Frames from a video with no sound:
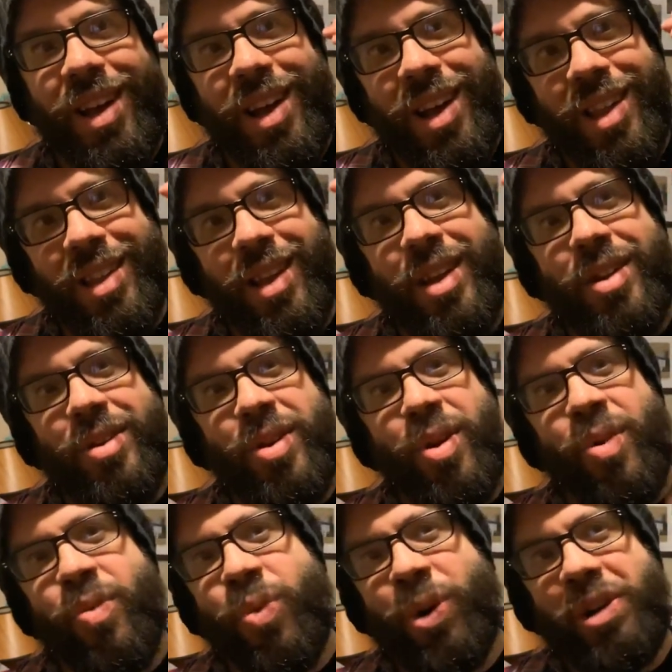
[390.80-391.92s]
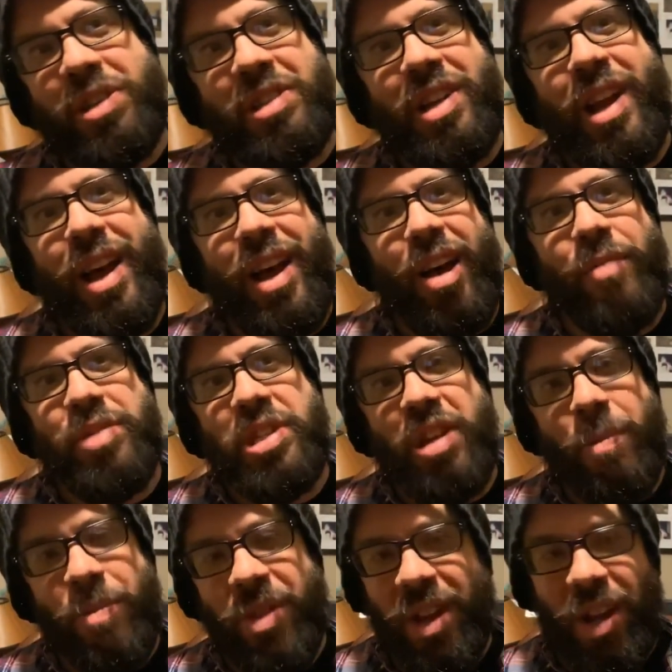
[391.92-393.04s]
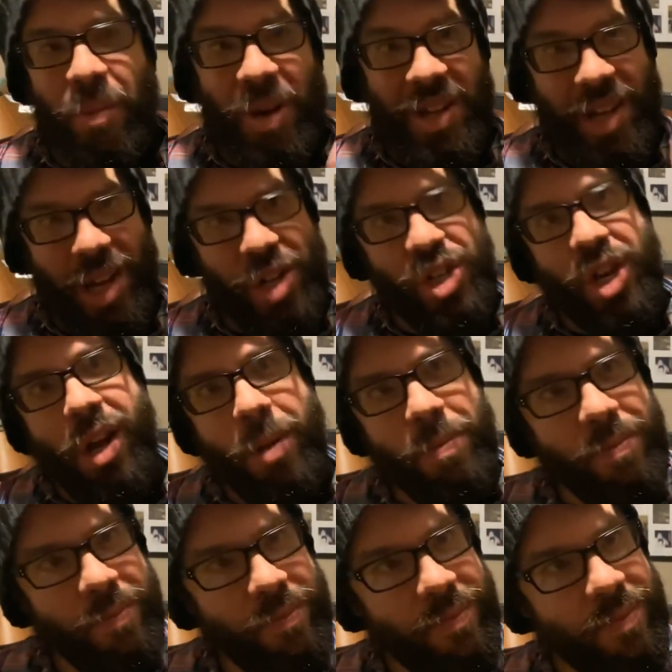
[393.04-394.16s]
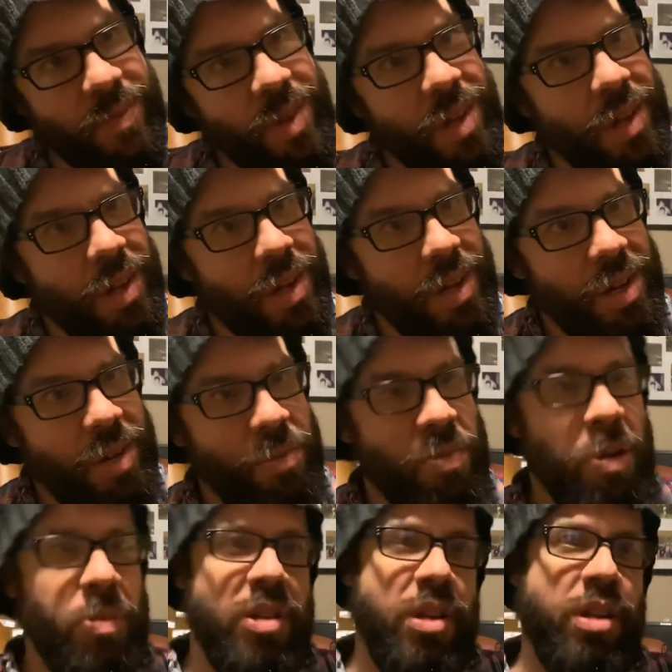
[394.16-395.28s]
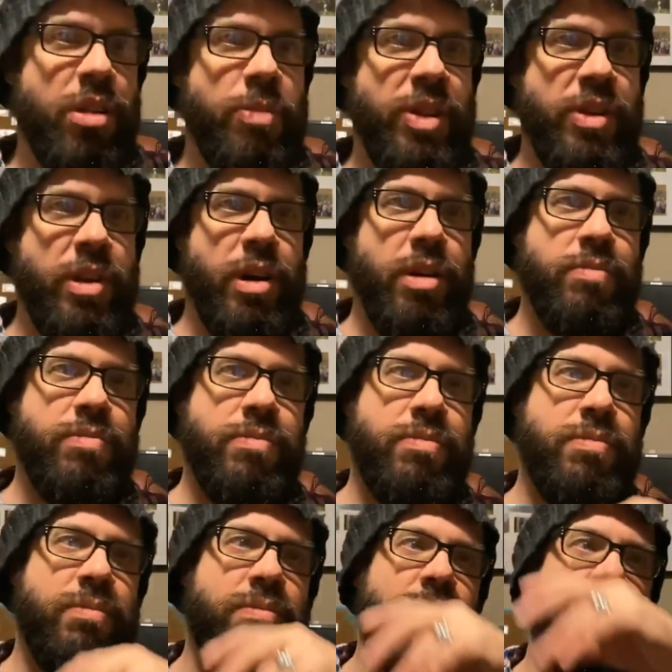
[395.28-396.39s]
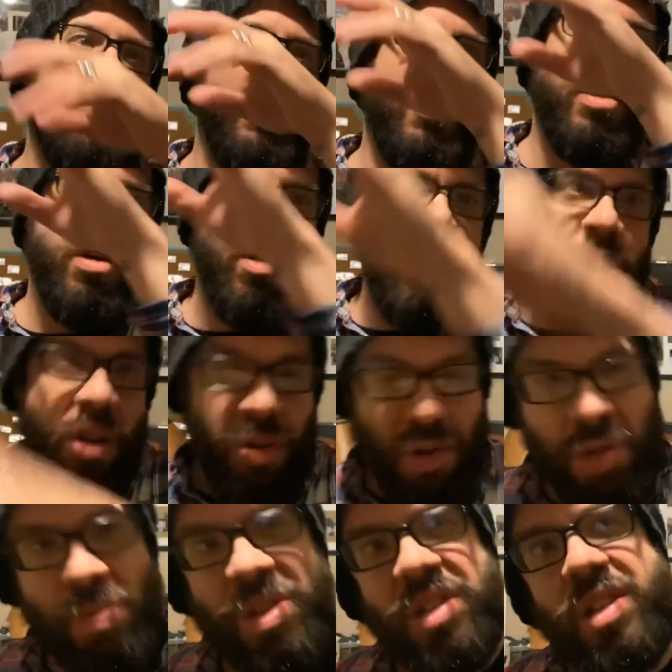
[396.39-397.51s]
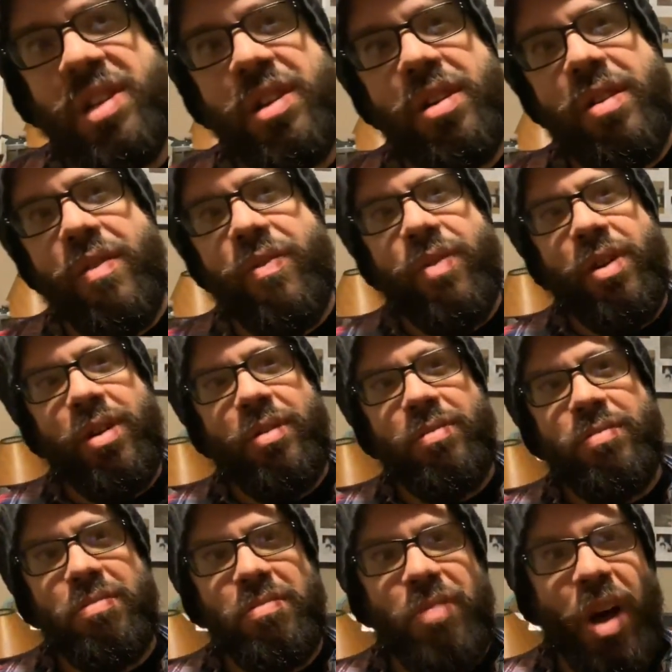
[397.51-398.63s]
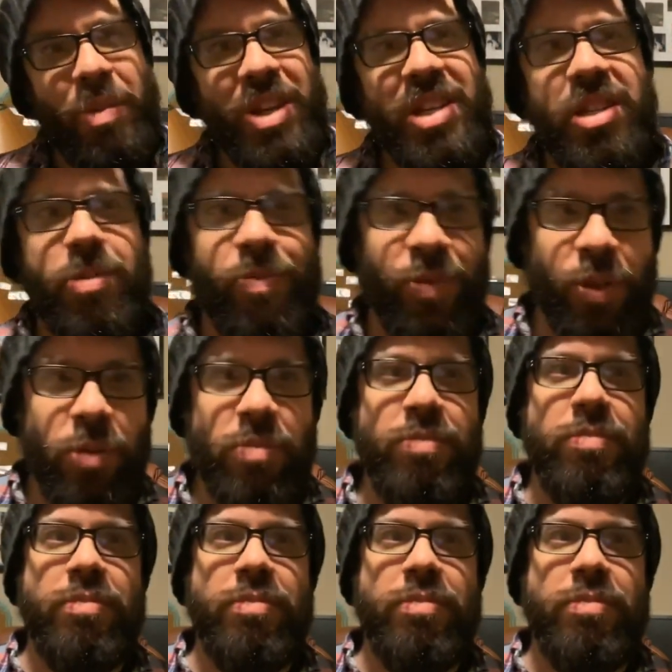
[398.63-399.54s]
And then, you know, work's going to have something in my day job. Probably eat a little bit there. Christmas Eve, I'm eating some food.